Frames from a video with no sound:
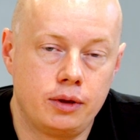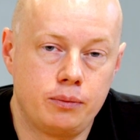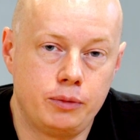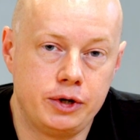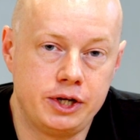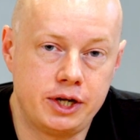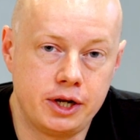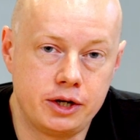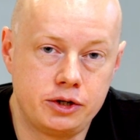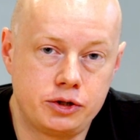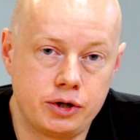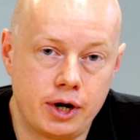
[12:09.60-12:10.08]

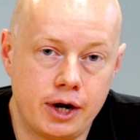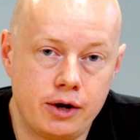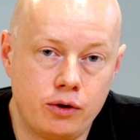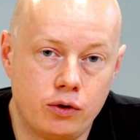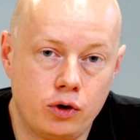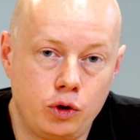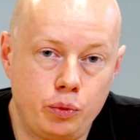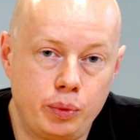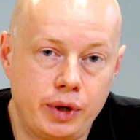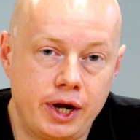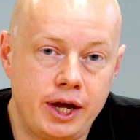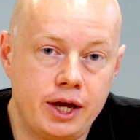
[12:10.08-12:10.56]
We did try
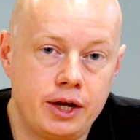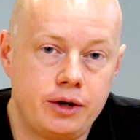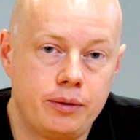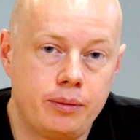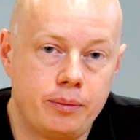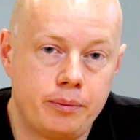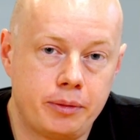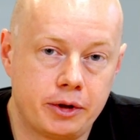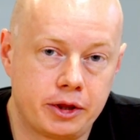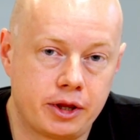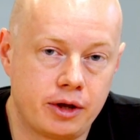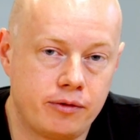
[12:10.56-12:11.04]
oral Paed,
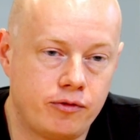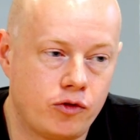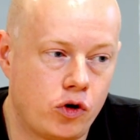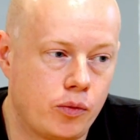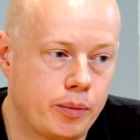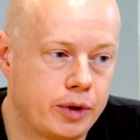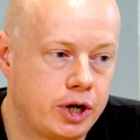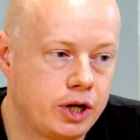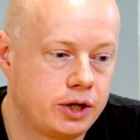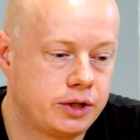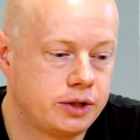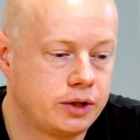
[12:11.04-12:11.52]
but they
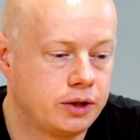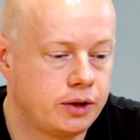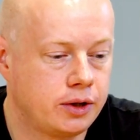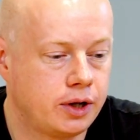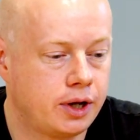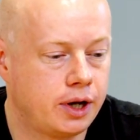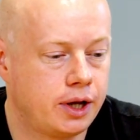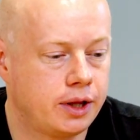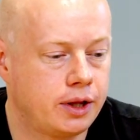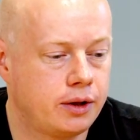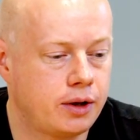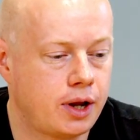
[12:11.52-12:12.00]
vomited,
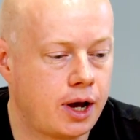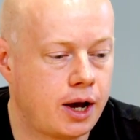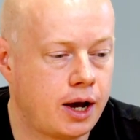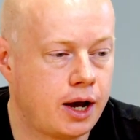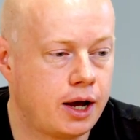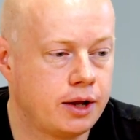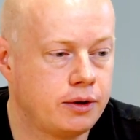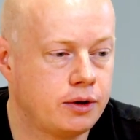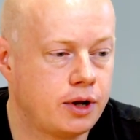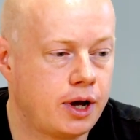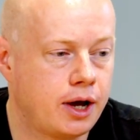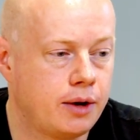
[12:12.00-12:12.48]

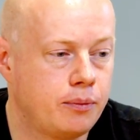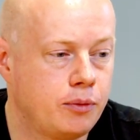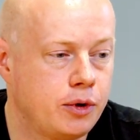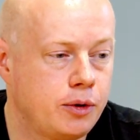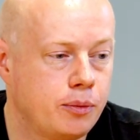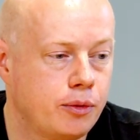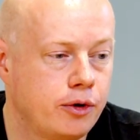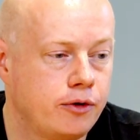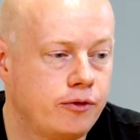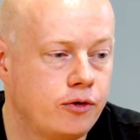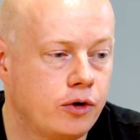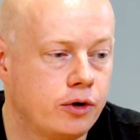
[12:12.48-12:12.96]
and
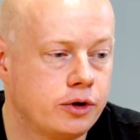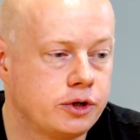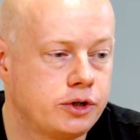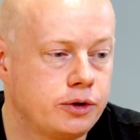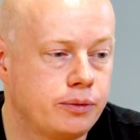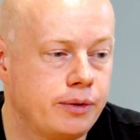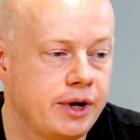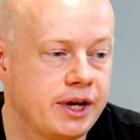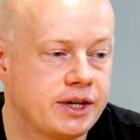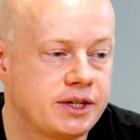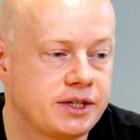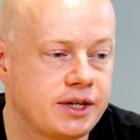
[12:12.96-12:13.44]
we move on
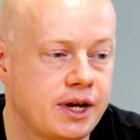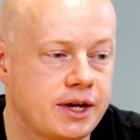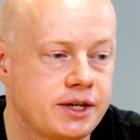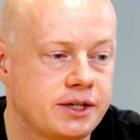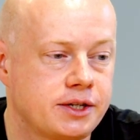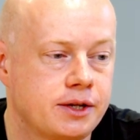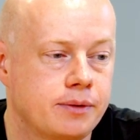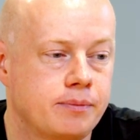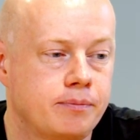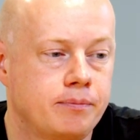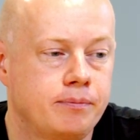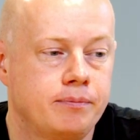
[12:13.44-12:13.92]
to
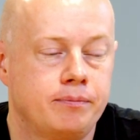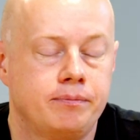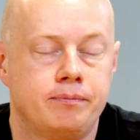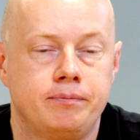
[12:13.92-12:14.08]
reassess them.